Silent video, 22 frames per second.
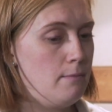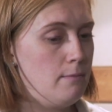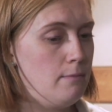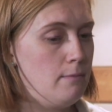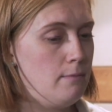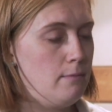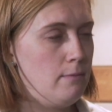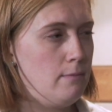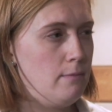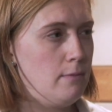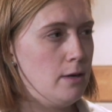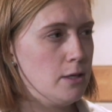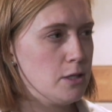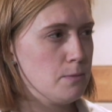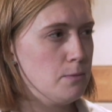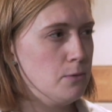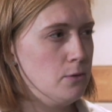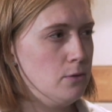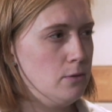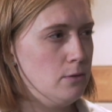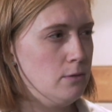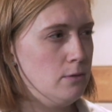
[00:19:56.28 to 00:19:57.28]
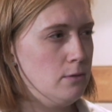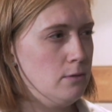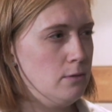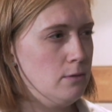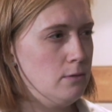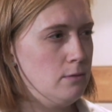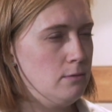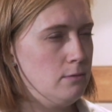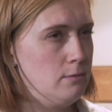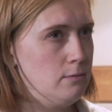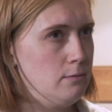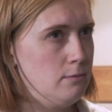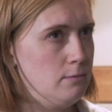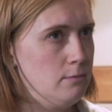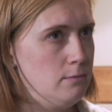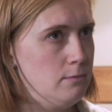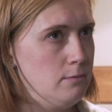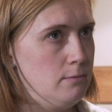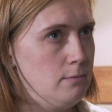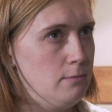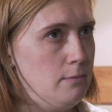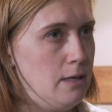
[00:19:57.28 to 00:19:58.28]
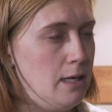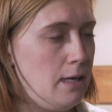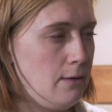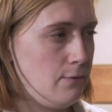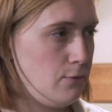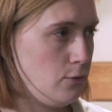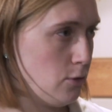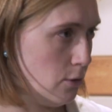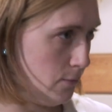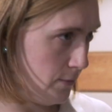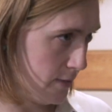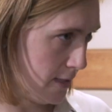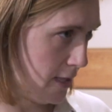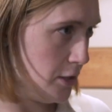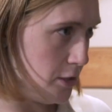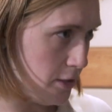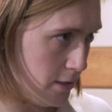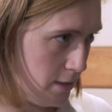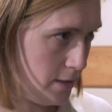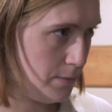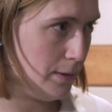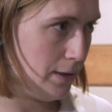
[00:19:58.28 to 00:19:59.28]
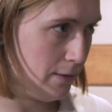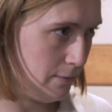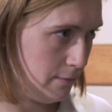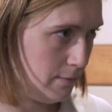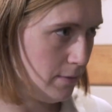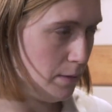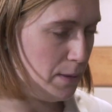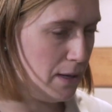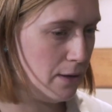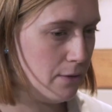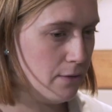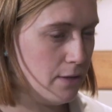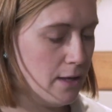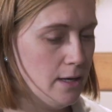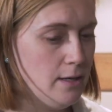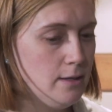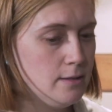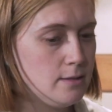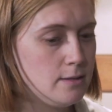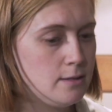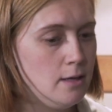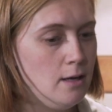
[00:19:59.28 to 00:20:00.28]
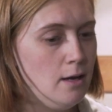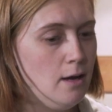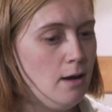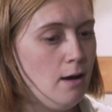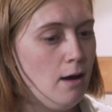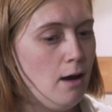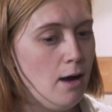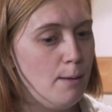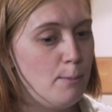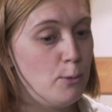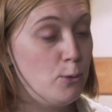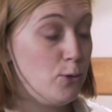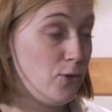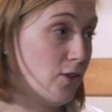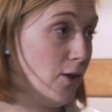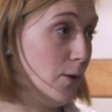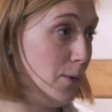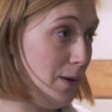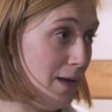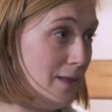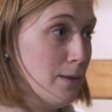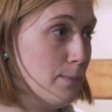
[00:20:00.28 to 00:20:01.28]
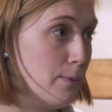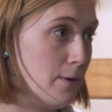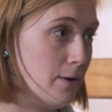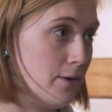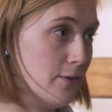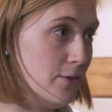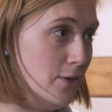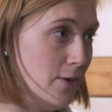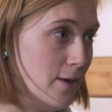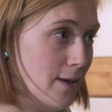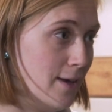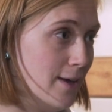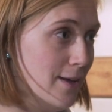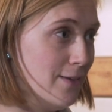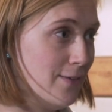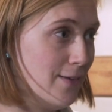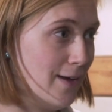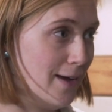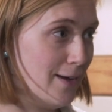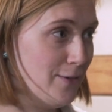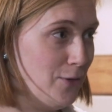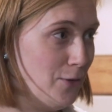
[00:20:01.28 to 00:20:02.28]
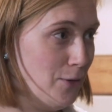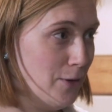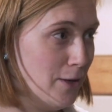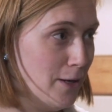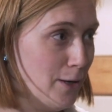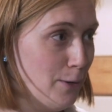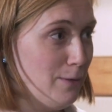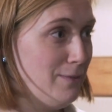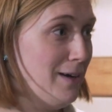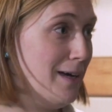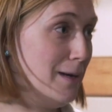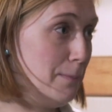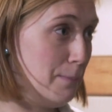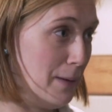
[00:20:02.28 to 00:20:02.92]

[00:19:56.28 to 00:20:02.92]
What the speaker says: much more meaningful conversations about this. Also, in the past 2 years, as you know, I've had a